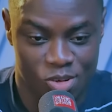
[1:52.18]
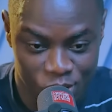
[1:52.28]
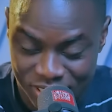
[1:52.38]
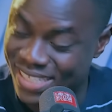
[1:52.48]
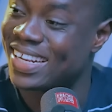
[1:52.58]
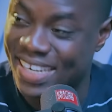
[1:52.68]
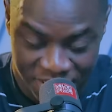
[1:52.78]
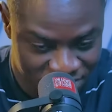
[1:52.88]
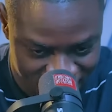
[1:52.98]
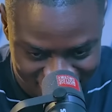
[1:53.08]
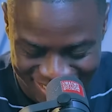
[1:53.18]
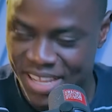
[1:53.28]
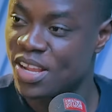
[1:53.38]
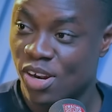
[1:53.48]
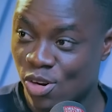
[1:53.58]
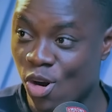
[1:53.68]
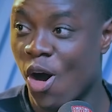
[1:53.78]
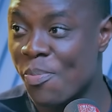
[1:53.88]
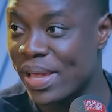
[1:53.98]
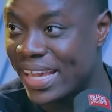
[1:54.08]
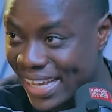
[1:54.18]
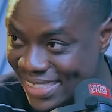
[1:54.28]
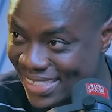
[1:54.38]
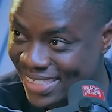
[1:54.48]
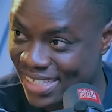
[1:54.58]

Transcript: No, China dreams. Lawmakers.